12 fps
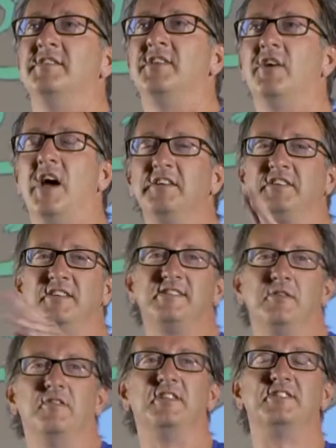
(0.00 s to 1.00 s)
So as you can
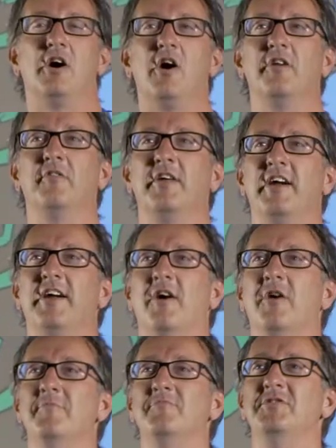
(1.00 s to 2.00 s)
see with the title there,
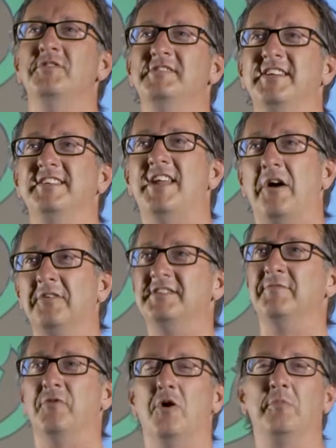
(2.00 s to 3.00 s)
I'm using
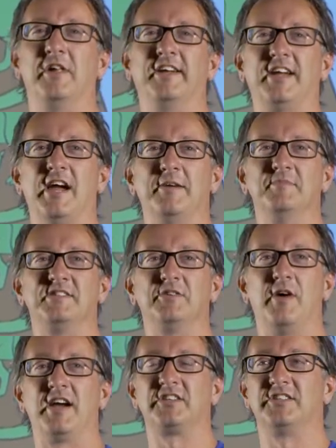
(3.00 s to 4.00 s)
narrative role-playing games
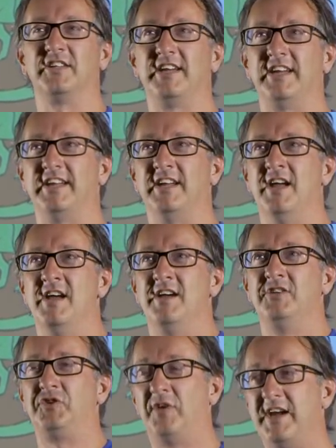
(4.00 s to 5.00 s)
to actually
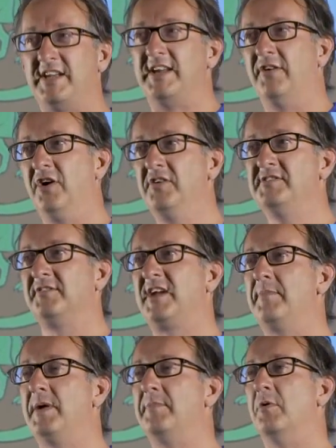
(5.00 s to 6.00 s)
train heroes or
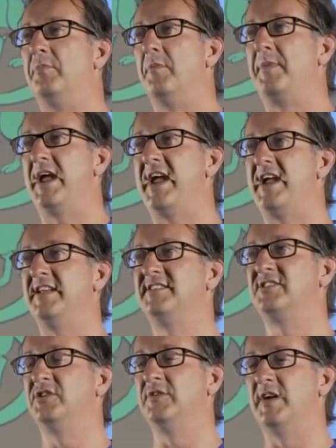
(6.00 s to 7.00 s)
get people
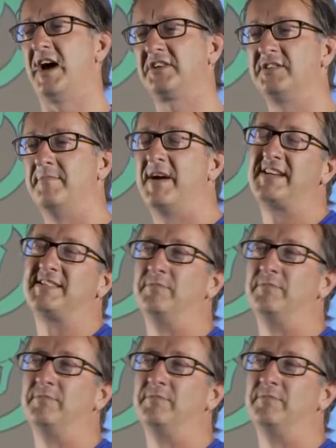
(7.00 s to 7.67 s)
prepared to actually make